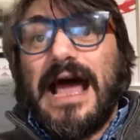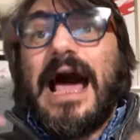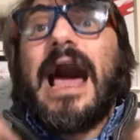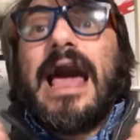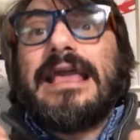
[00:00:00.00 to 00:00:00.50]

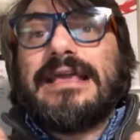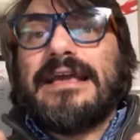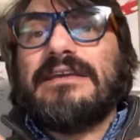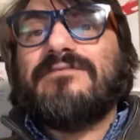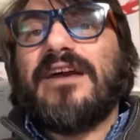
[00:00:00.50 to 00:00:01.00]
I
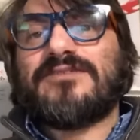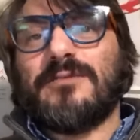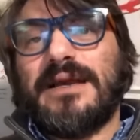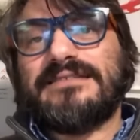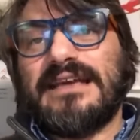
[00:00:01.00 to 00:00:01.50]
can invest
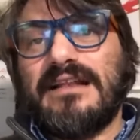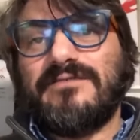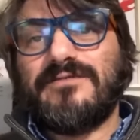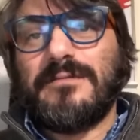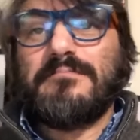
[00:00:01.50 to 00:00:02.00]
on
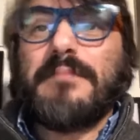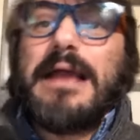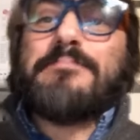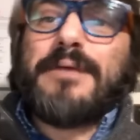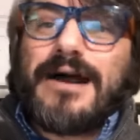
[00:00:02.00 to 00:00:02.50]
myself.
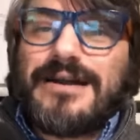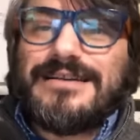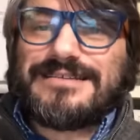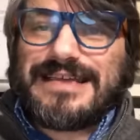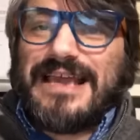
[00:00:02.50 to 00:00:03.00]
My
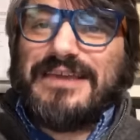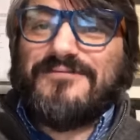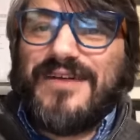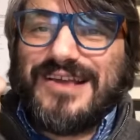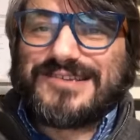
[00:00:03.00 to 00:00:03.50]
parents can
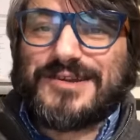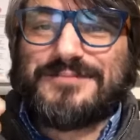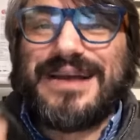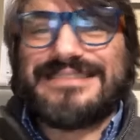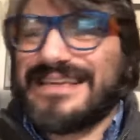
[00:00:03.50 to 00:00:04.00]
invest on
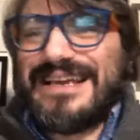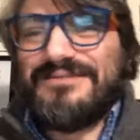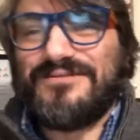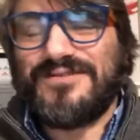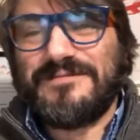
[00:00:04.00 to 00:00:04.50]

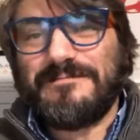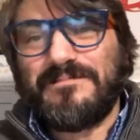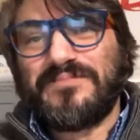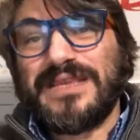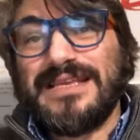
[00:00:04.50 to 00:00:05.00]
myself.
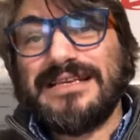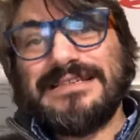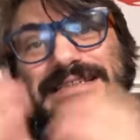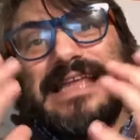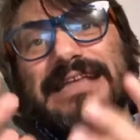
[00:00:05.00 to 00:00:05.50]

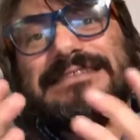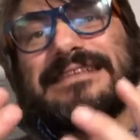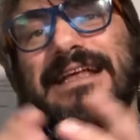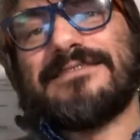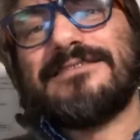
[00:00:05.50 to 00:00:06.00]
That's
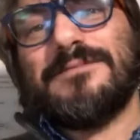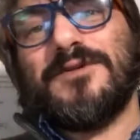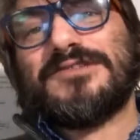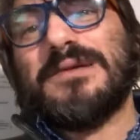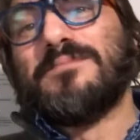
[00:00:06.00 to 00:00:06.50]
the
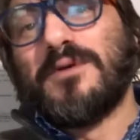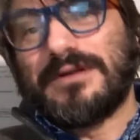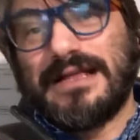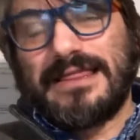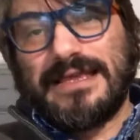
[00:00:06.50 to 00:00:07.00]
most
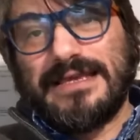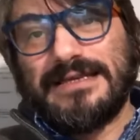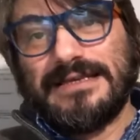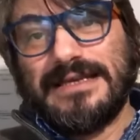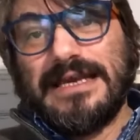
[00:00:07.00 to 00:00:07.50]
important thing.
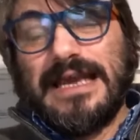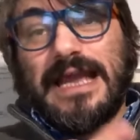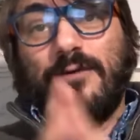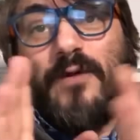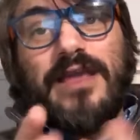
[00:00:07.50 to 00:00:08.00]

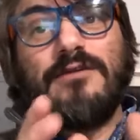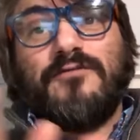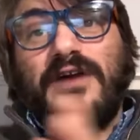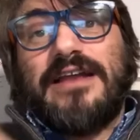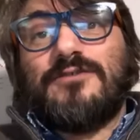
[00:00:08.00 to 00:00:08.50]
And when you
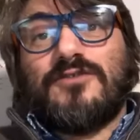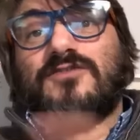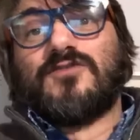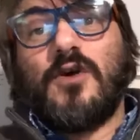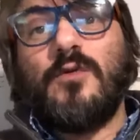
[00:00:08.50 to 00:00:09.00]
find those
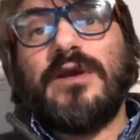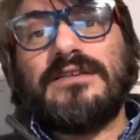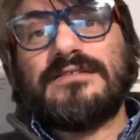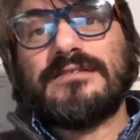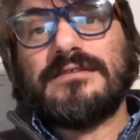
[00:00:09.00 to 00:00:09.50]

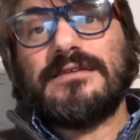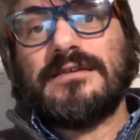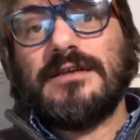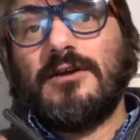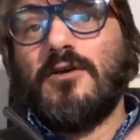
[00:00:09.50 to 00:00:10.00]
drawings,
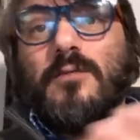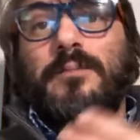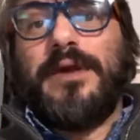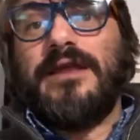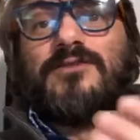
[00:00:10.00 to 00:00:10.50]

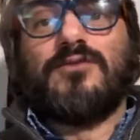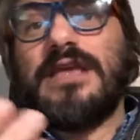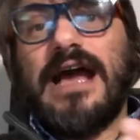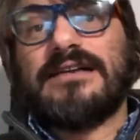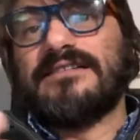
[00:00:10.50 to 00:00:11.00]
comparing to
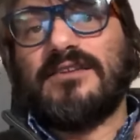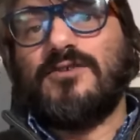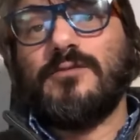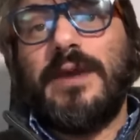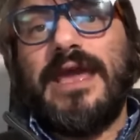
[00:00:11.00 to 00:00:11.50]
the others that
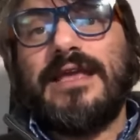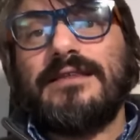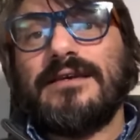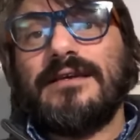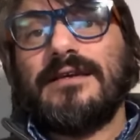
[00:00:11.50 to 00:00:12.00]
you made,